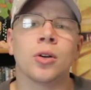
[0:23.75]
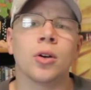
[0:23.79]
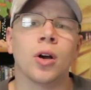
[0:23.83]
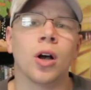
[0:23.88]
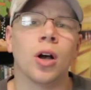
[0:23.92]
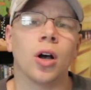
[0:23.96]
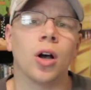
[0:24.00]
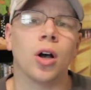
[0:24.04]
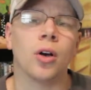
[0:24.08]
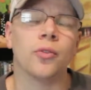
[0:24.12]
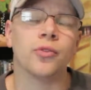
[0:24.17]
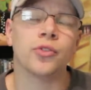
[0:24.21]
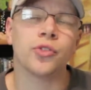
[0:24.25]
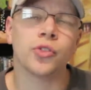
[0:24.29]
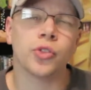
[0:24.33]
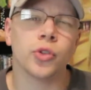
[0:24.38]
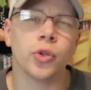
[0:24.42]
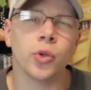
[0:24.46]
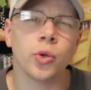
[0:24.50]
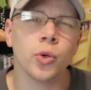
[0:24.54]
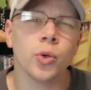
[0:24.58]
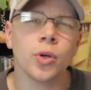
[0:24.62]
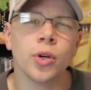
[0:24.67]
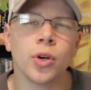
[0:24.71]
of
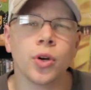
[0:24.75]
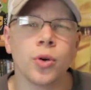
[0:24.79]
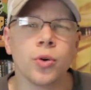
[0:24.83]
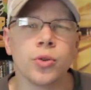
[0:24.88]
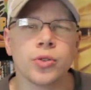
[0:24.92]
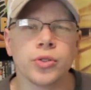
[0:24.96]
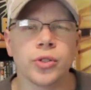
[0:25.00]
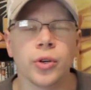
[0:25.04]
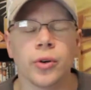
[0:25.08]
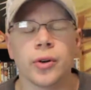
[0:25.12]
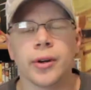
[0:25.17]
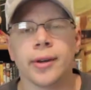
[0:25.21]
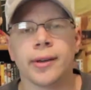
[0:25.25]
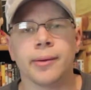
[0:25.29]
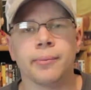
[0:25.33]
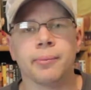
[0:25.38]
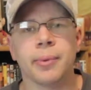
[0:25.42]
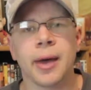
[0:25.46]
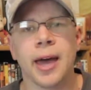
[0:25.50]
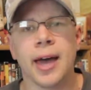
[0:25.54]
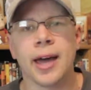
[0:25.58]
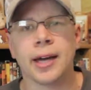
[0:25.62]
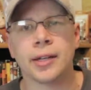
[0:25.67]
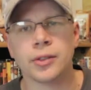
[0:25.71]
two who's going
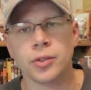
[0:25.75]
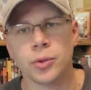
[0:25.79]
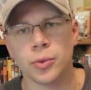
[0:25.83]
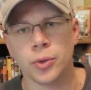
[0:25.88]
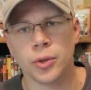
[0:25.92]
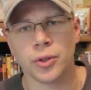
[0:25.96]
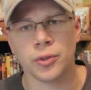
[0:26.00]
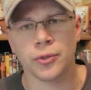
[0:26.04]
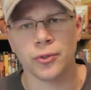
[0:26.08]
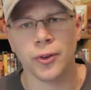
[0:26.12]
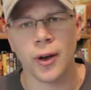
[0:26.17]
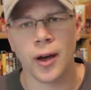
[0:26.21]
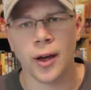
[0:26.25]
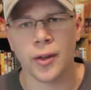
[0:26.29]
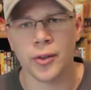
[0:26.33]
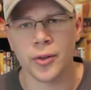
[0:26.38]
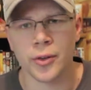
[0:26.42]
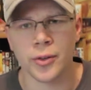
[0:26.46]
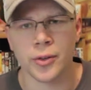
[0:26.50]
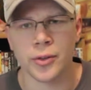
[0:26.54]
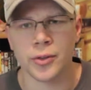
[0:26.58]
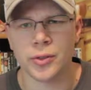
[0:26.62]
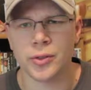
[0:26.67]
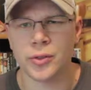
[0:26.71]
back to her
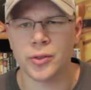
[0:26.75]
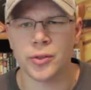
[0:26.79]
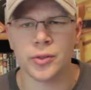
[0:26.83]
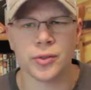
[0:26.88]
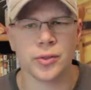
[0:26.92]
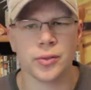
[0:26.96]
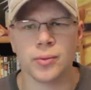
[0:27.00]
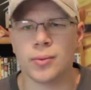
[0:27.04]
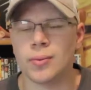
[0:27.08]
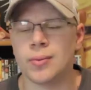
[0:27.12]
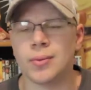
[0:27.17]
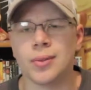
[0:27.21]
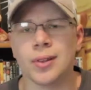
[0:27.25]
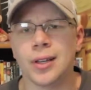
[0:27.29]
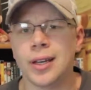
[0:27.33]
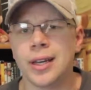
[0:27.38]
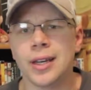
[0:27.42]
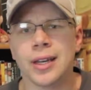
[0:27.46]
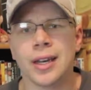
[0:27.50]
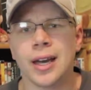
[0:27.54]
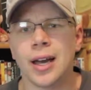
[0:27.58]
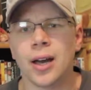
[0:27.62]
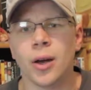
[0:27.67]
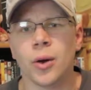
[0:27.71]
father's
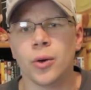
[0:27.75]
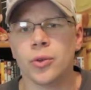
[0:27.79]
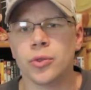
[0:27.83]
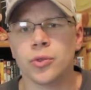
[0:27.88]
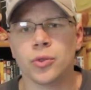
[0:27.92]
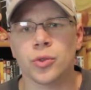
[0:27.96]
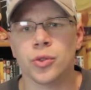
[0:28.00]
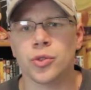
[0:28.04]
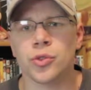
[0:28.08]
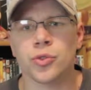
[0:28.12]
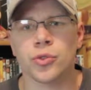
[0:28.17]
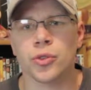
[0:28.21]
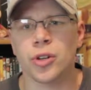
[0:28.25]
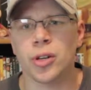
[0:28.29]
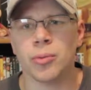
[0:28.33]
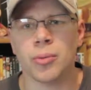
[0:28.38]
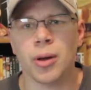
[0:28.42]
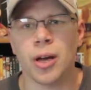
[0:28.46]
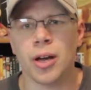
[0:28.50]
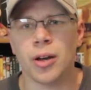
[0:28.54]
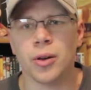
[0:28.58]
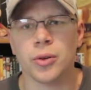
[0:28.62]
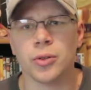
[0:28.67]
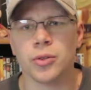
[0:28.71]
lake house or
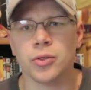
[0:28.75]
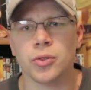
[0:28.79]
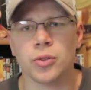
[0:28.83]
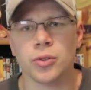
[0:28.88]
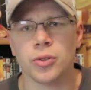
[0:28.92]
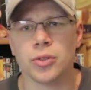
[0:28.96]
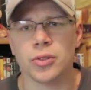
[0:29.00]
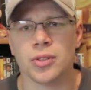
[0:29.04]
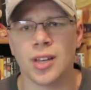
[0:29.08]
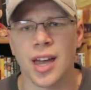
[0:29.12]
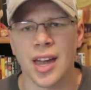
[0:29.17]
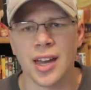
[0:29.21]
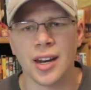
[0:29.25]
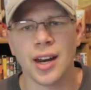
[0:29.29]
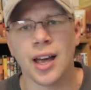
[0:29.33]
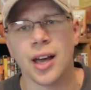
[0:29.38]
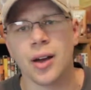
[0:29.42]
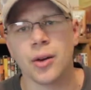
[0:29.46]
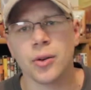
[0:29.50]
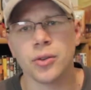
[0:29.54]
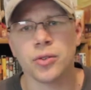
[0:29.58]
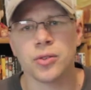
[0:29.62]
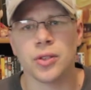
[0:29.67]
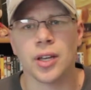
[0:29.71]
dream house or side
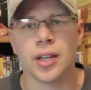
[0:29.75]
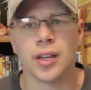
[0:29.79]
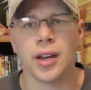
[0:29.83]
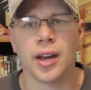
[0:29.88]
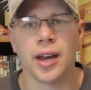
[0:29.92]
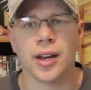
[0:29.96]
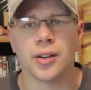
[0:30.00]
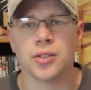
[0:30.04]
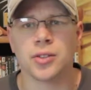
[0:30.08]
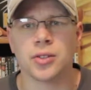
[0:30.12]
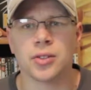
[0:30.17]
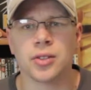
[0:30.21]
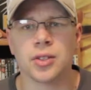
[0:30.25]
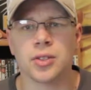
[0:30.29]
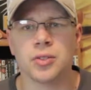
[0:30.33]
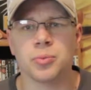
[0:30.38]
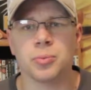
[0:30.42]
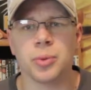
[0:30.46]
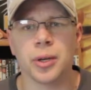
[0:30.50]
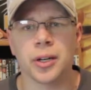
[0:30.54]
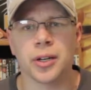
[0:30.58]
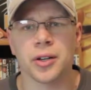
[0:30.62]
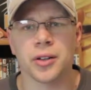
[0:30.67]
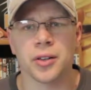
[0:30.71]
house that actually
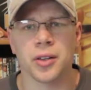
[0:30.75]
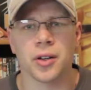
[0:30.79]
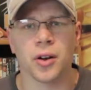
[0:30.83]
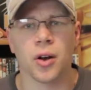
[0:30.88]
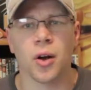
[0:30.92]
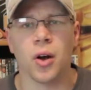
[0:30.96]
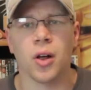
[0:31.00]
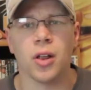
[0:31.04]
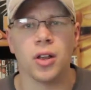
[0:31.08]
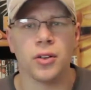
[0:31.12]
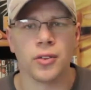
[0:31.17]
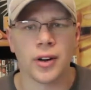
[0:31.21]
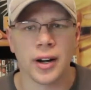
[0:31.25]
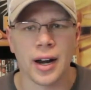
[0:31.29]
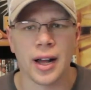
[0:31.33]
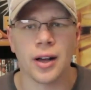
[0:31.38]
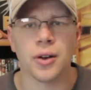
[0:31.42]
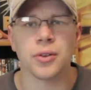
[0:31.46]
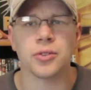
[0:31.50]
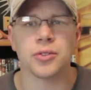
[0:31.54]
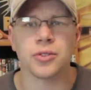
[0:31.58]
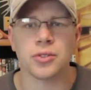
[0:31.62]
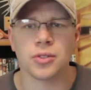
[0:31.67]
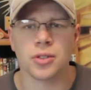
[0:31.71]
is bigger than all of our
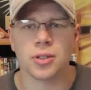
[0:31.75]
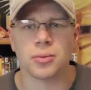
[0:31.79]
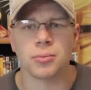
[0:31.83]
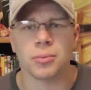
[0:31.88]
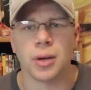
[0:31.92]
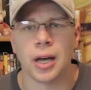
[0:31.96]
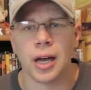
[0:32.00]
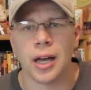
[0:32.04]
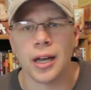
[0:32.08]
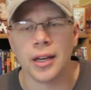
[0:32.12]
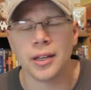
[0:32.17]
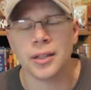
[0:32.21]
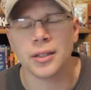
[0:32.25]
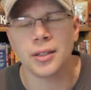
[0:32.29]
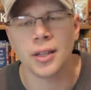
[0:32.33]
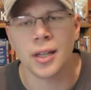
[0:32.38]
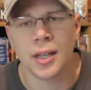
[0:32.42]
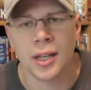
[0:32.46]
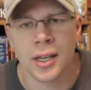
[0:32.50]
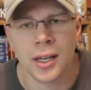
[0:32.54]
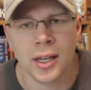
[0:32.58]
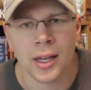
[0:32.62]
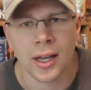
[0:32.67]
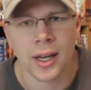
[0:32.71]
houses combined.
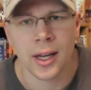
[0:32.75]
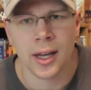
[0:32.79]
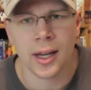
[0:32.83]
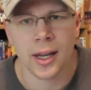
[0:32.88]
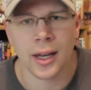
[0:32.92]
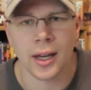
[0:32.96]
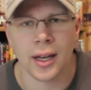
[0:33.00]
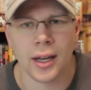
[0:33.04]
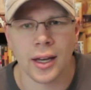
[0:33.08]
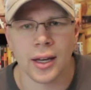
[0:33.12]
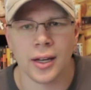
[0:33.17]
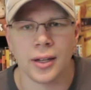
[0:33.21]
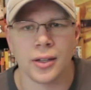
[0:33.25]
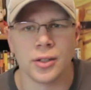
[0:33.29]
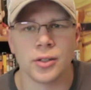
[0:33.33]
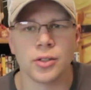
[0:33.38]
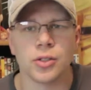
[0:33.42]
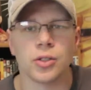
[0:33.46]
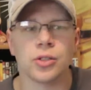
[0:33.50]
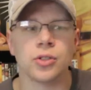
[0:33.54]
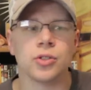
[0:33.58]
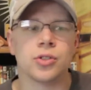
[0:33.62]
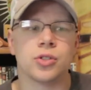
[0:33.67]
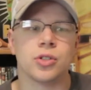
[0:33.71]

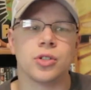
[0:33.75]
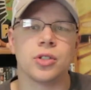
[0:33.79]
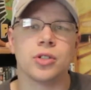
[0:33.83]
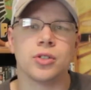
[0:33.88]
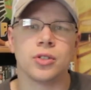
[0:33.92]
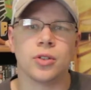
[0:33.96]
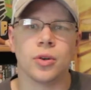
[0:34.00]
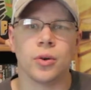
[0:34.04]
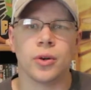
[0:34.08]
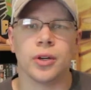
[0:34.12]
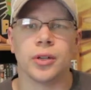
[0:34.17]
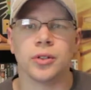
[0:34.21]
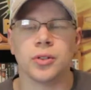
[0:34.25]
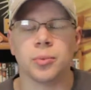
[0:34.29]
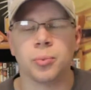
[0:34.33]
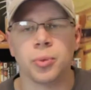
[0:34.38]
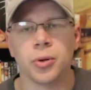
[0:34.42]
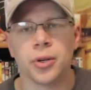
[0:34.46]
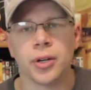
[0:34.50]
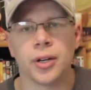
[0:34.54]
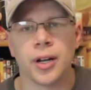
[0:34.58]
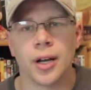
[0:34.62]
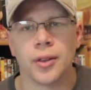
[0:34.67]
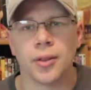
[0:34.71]
And she's going to
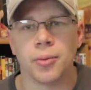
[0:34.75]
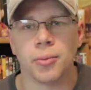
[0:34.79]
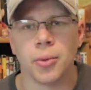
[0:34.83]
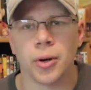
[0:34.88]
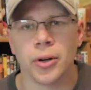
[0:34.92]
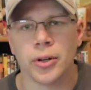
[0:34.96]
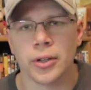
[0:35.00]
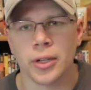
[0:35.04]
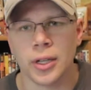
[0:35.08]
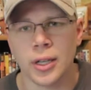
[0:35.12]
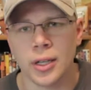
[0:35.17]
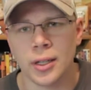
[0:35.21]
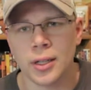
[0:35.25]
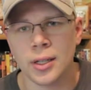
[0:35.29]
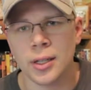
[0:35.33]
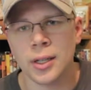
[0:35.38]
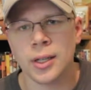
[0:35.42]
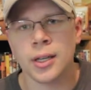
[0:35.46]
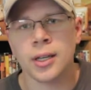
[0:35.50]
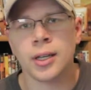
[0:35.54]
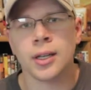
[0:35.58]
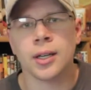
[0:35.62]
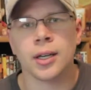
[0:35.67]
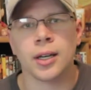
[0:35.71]
put it on the market
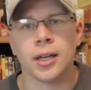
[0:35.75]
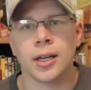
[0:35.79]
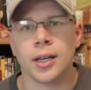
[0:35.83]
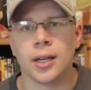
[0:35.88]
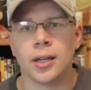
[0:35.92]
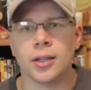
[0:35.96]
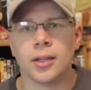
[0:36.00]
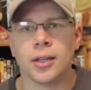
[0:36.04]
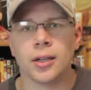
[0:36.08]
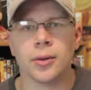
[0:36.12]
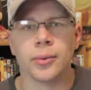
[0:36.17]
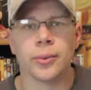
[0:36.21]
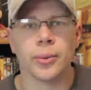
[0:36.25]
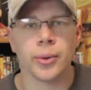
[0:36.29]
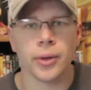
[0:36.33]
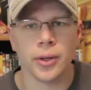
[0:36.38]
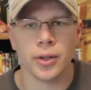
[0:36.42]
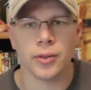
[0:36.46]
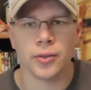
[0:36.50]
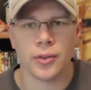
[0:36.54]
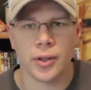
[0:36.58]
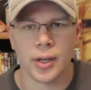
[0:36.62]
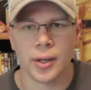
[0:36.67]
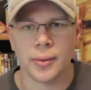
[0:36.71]
and get rid
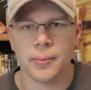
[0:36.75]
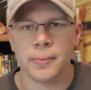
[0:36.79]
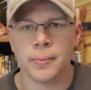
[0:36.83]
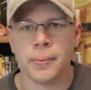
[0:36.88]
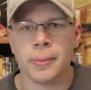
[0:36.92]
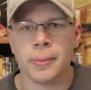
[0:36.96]
of it.